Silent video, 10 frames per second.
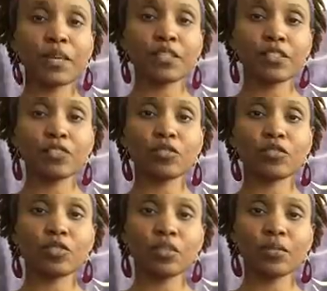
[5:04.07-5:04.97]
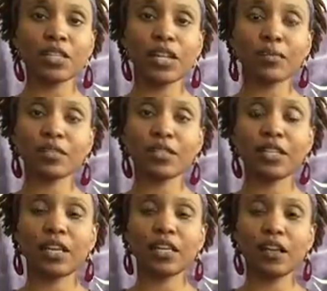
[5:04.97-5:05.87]
patients who sometimes
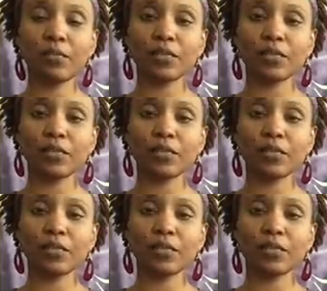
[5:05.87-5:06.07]
get